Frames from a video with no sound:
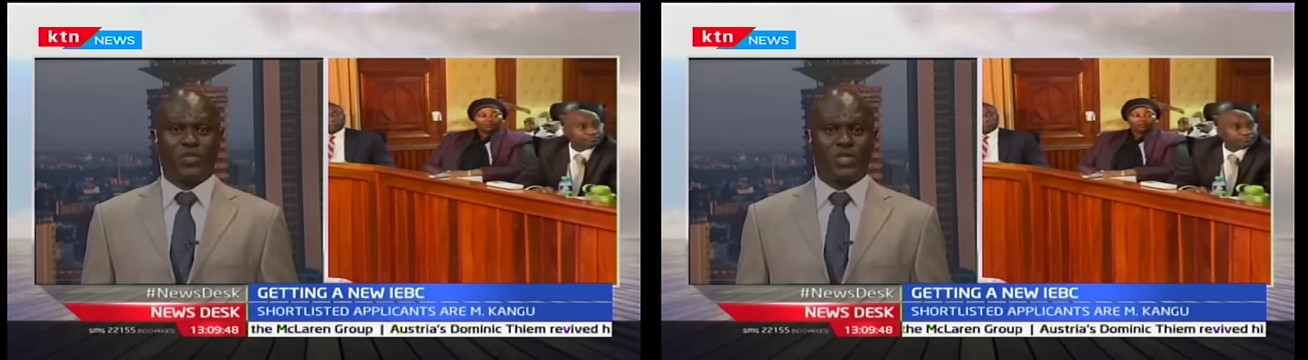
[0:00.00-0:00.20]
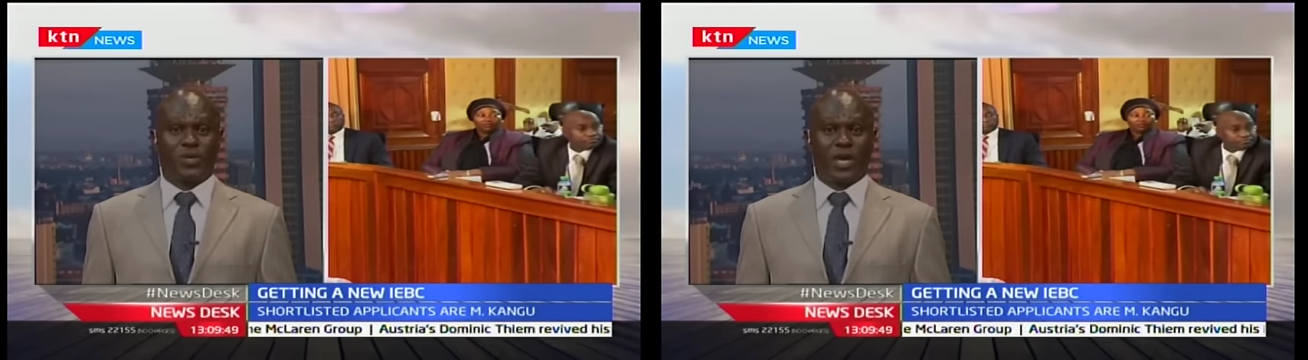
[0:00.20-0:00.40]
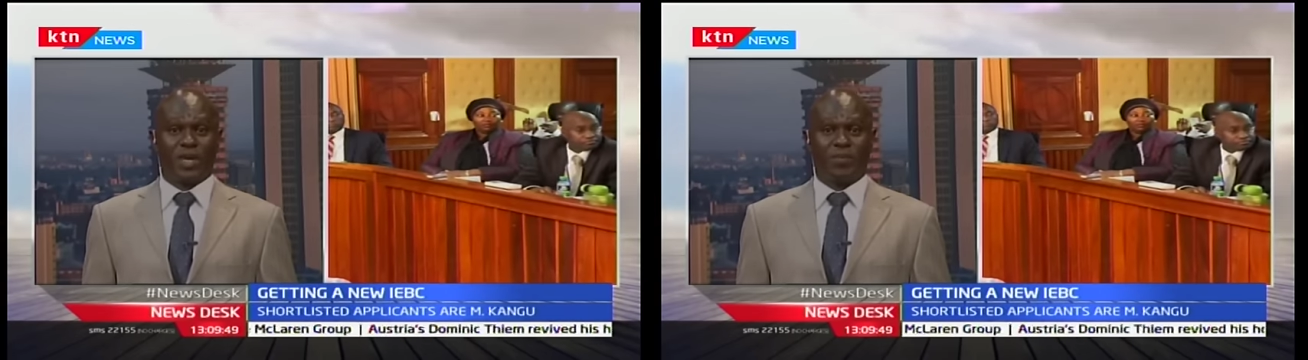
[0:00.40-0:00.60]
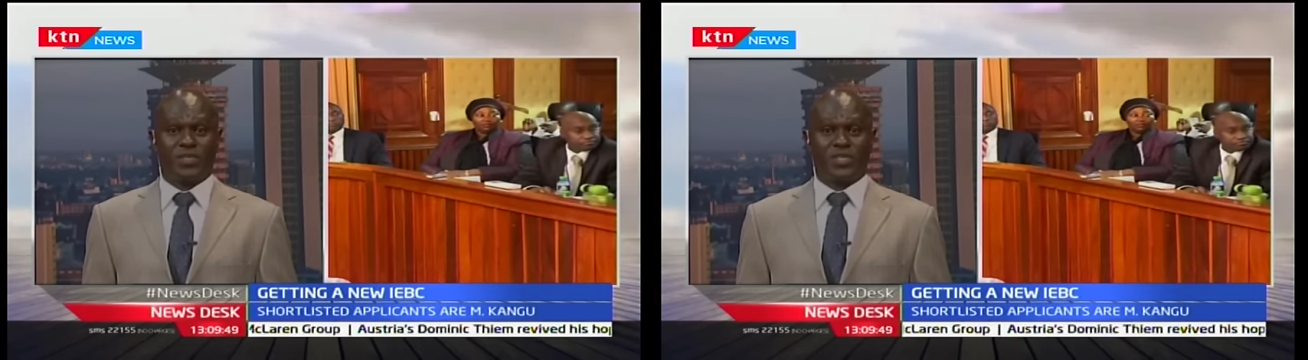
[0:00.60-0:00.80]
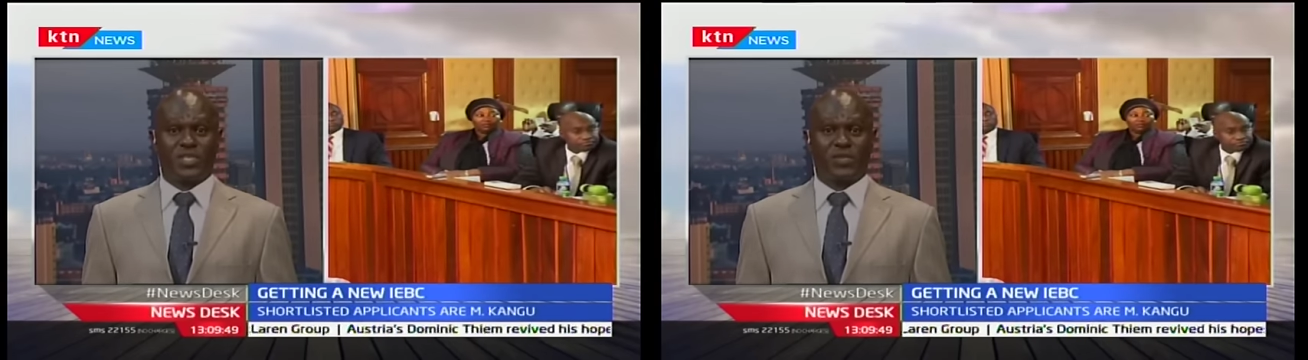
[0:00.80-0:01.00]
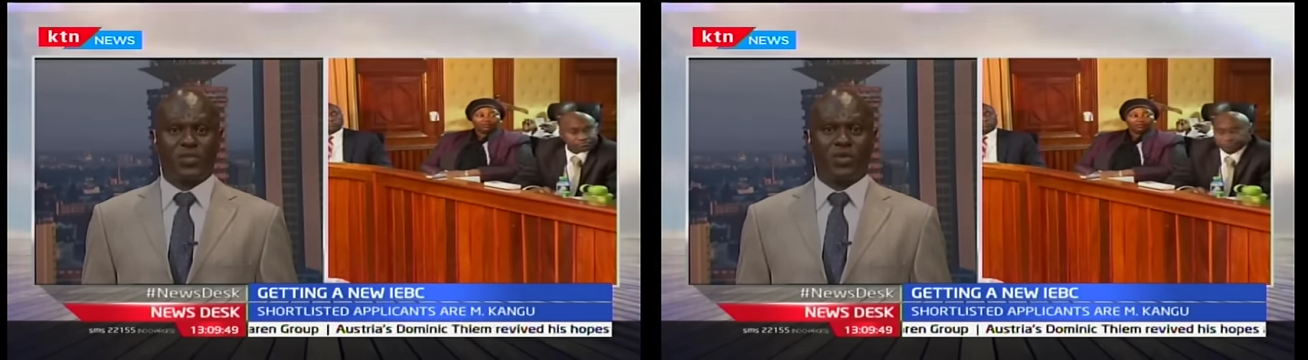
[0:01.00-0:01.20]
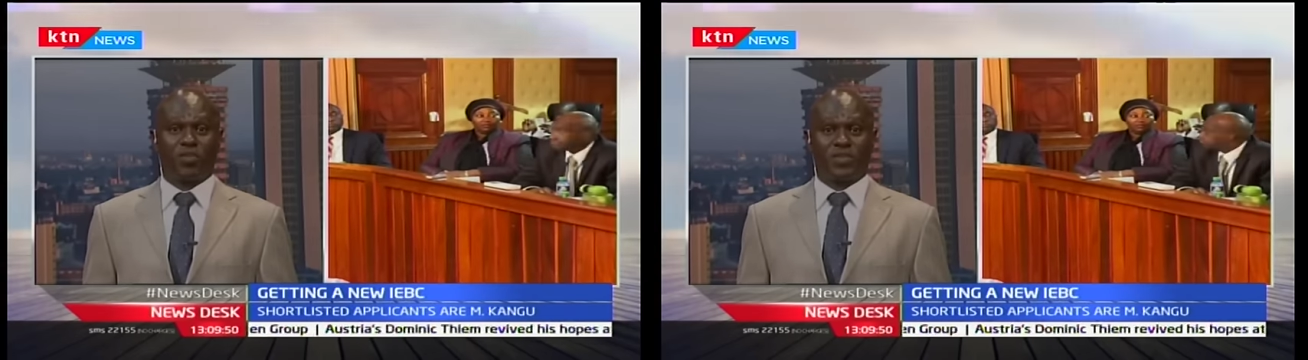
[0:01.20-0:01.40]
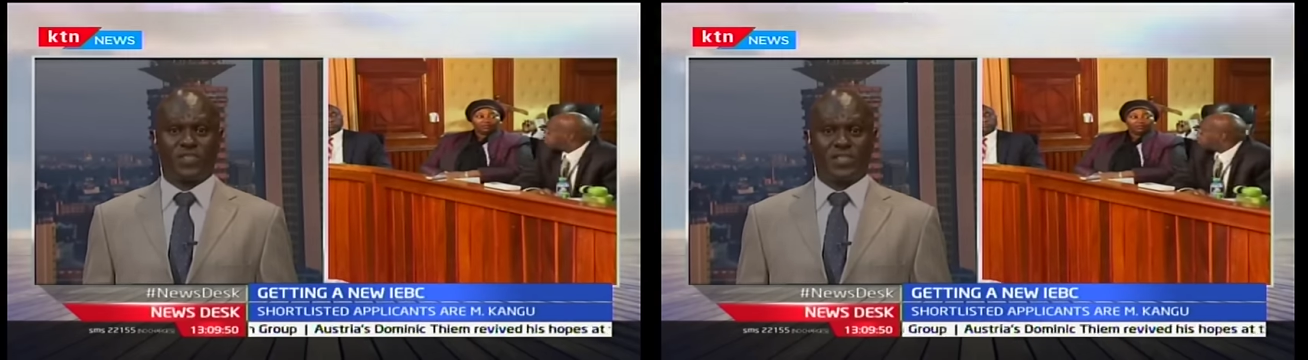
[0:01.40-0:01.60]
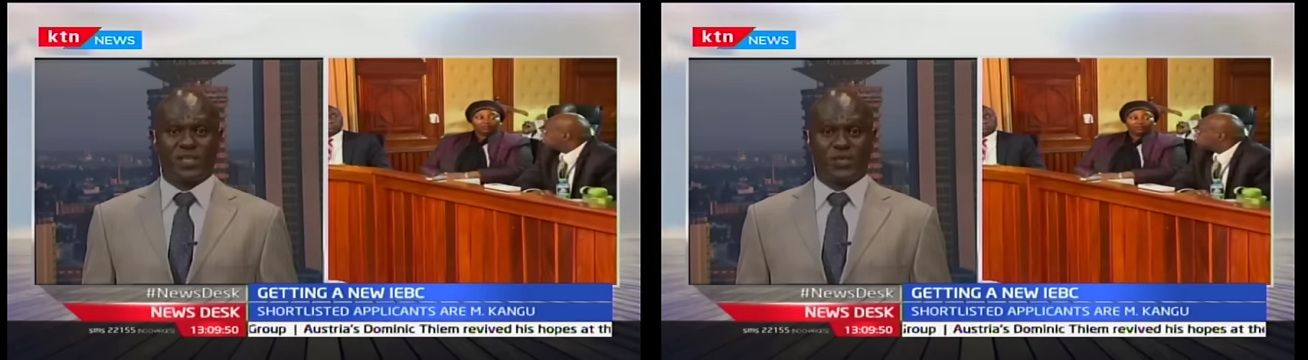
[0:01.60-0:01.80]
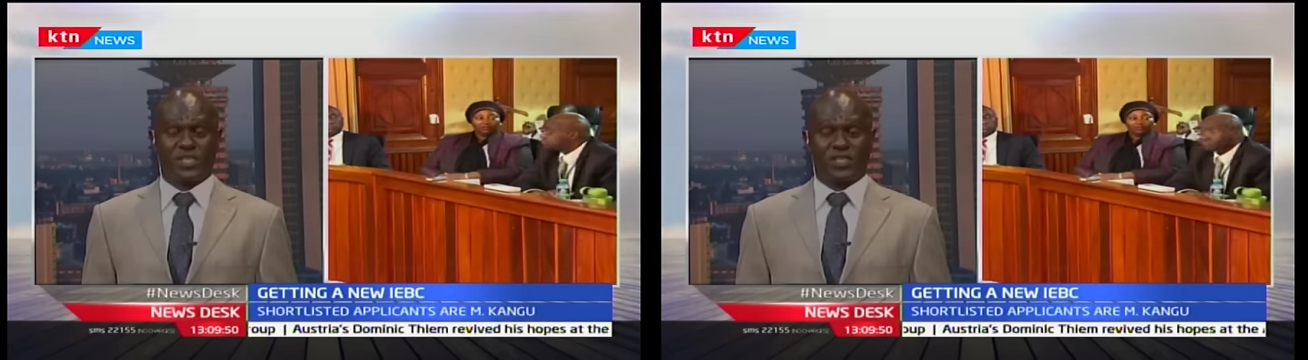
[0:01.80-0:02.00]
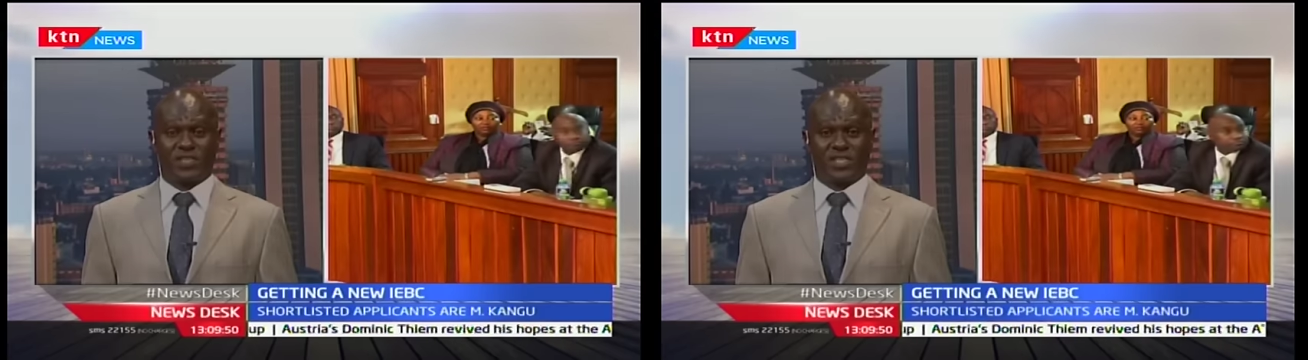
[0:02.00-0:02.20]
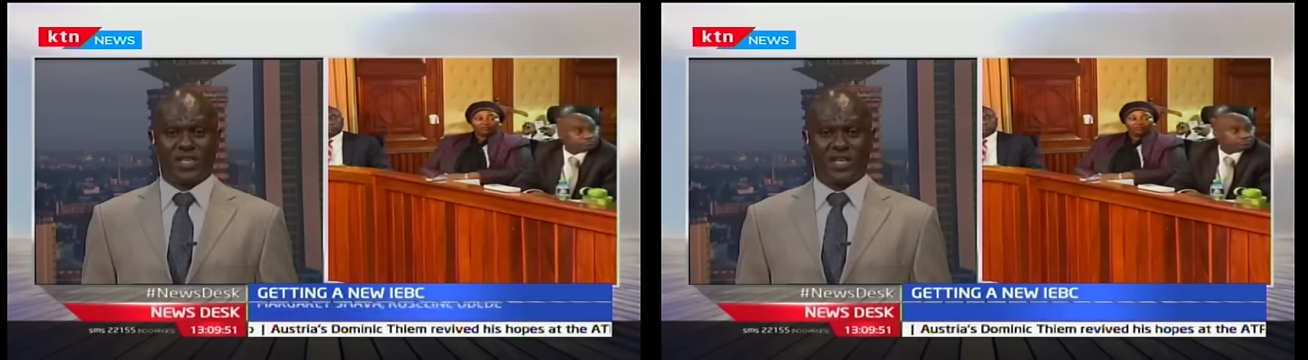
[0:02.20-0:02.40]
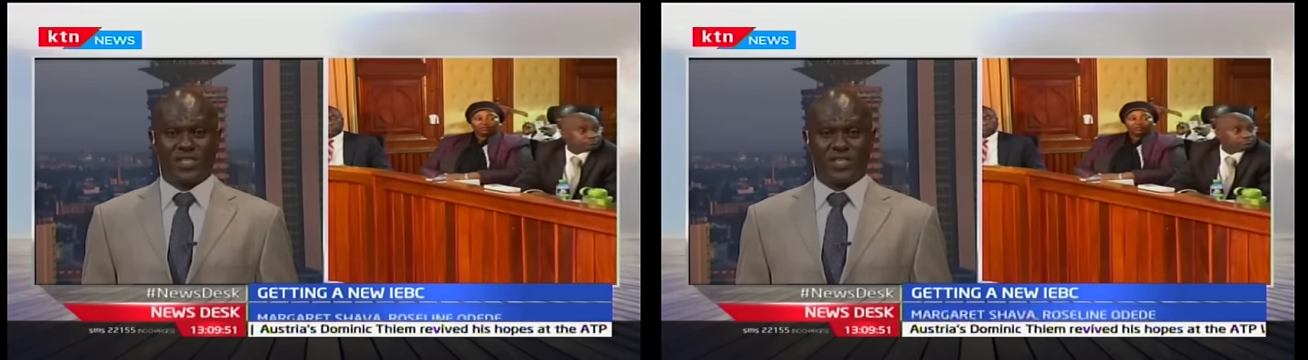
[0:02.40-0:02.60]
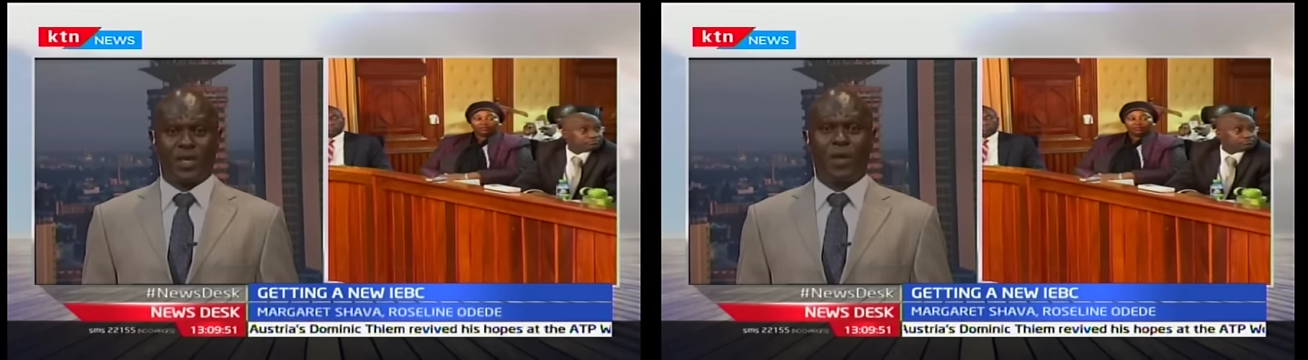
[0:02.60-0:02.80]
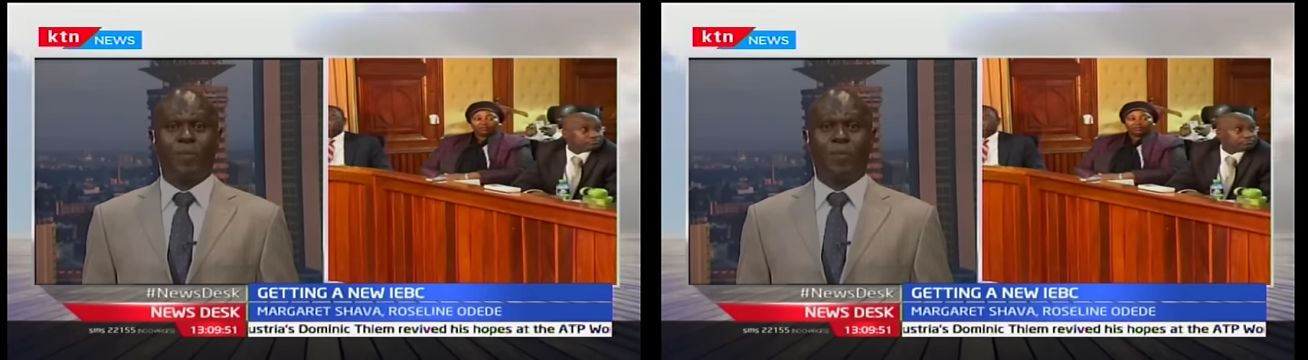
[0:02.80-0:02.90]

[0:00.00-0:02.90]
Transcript: a new IEBC that will oversee the 2017 election,